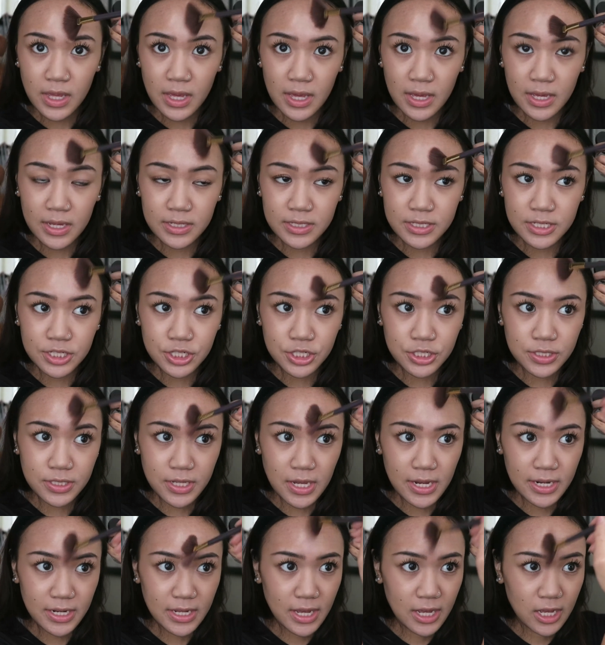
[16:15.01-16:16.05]
And it just
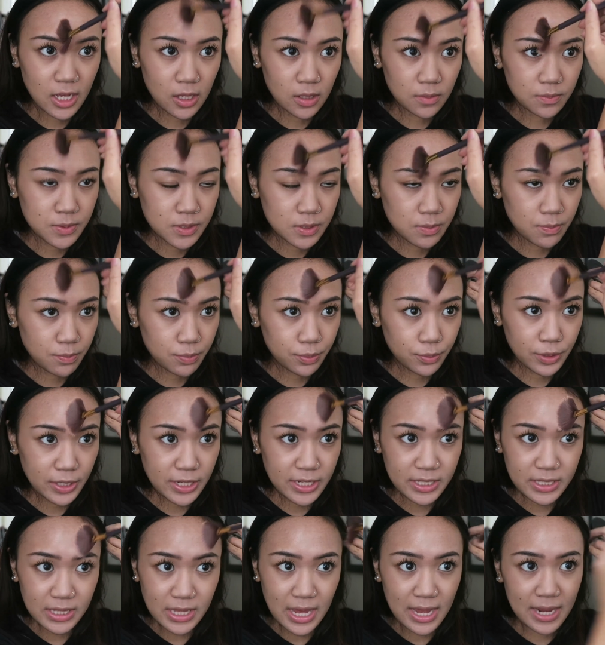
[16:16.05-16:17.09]
kind of helps
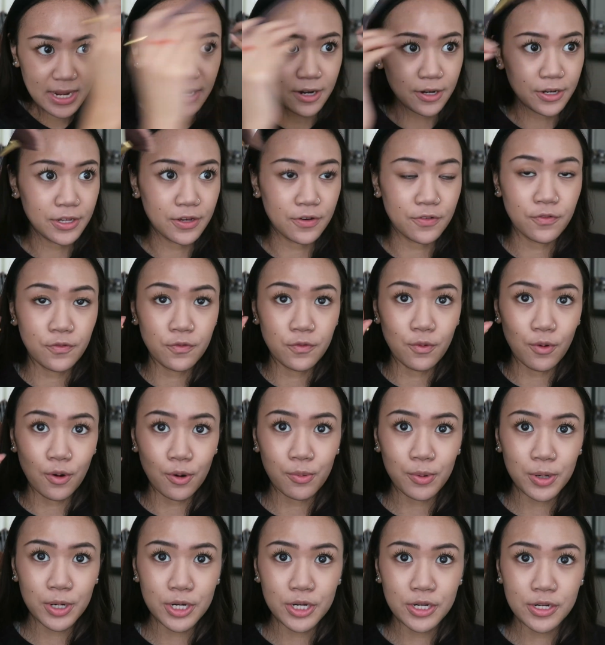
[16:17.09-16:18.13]
bring that area
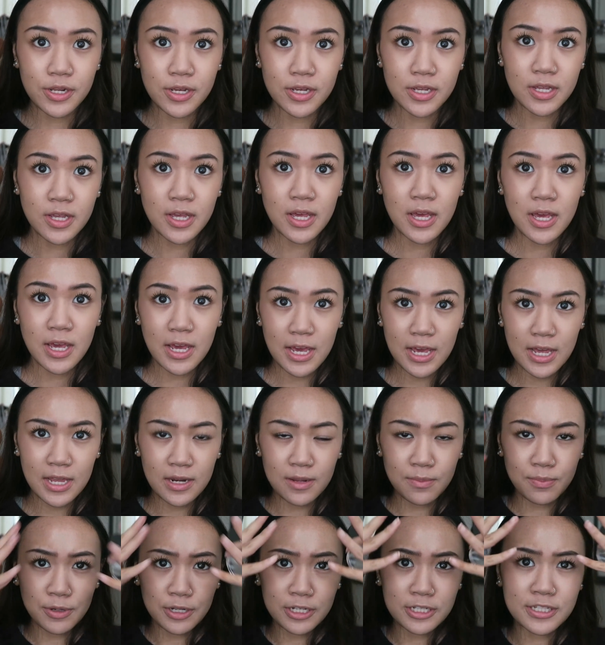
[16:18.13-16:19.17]
forward,
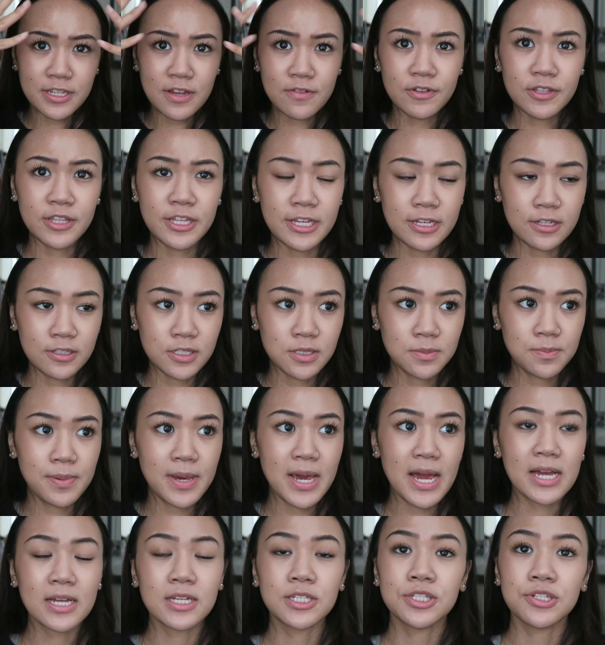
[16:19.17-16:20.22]
and it brings everything else
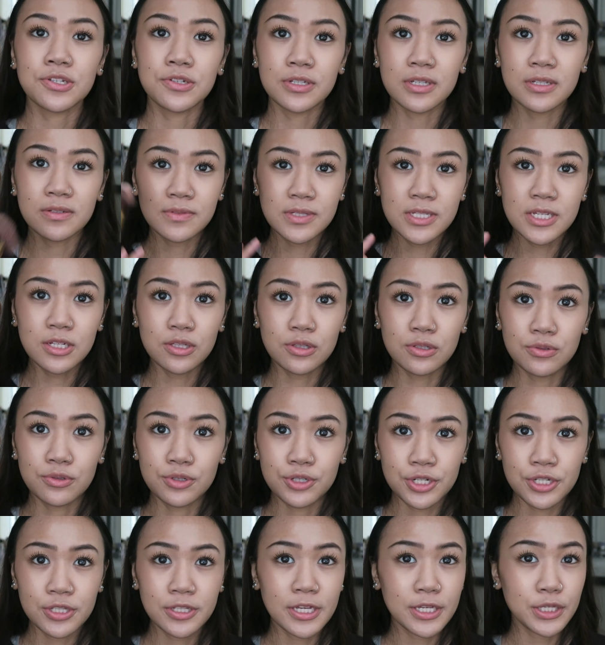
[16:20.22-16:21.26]
back, so it gives the
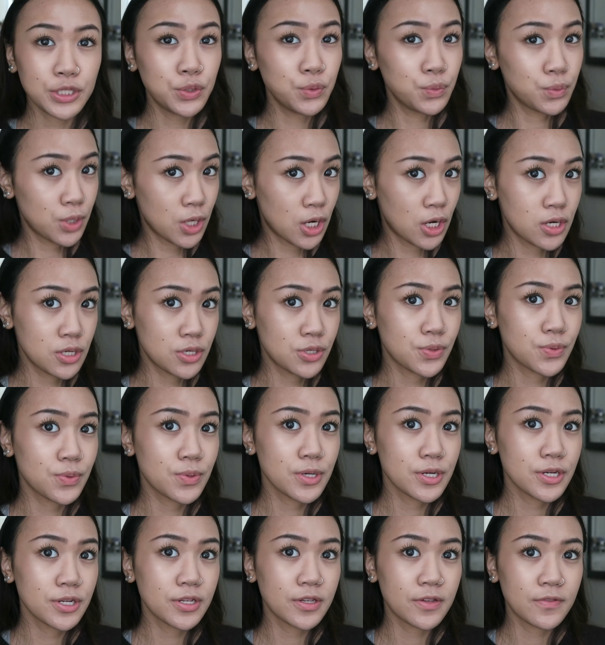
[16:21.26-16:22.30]
illusion like you
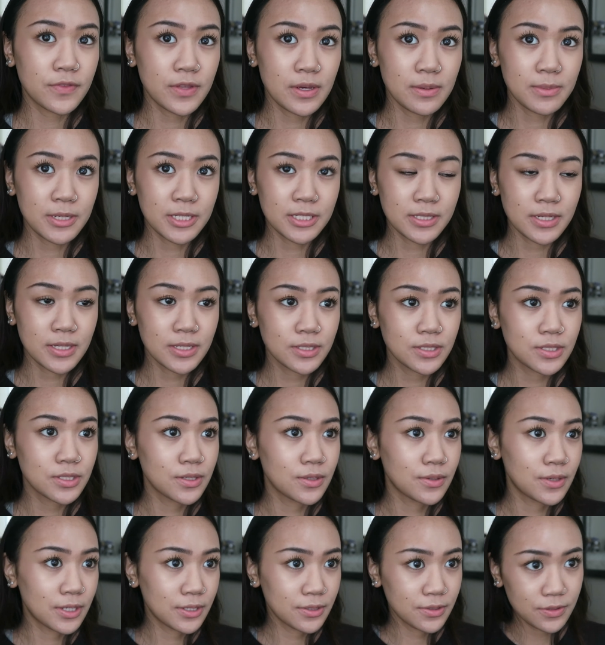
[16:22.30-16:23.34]
contoured, if that makes sense.
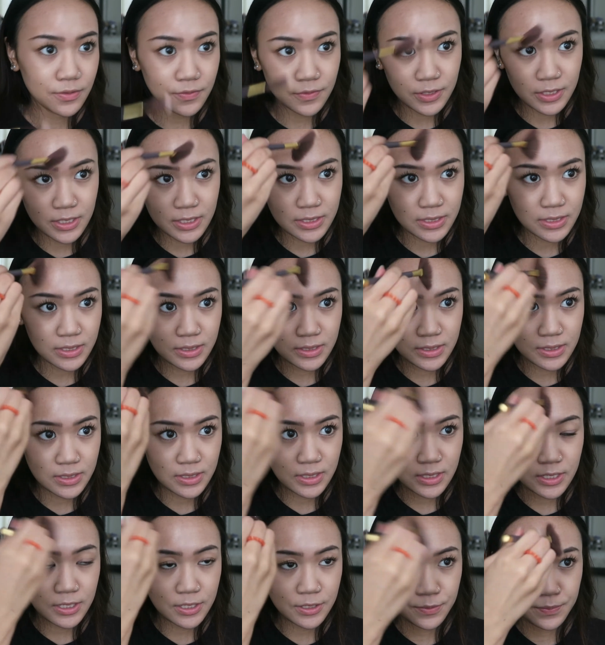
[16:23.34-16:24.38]
So I don't know if you guys can
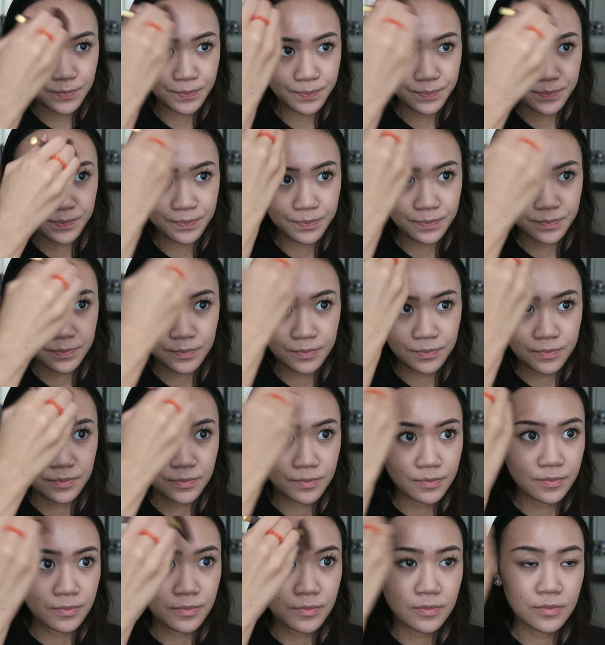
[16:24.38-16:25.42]
see
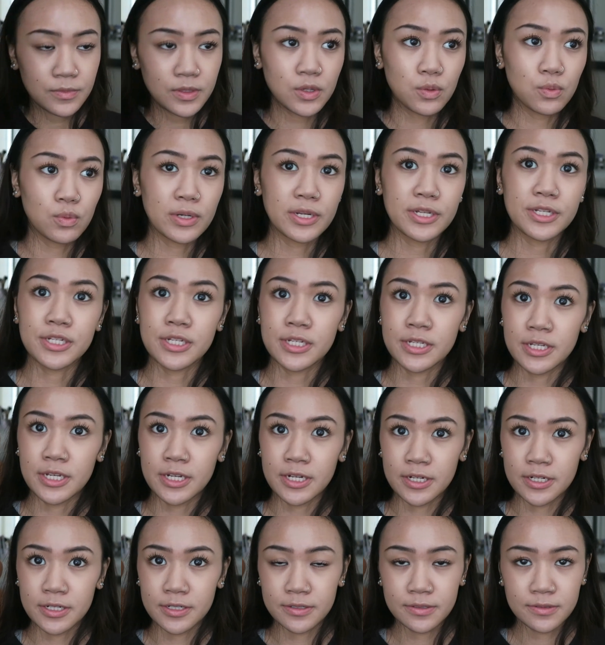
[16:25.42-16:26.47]
what I did
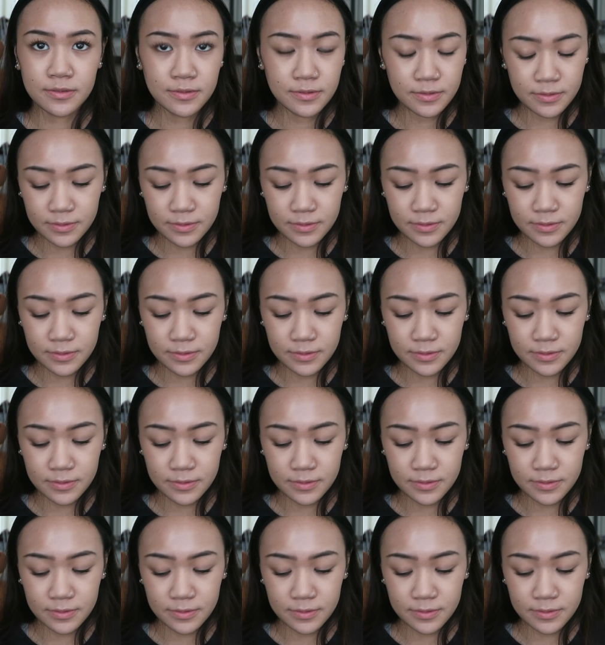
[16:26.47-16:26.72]
here.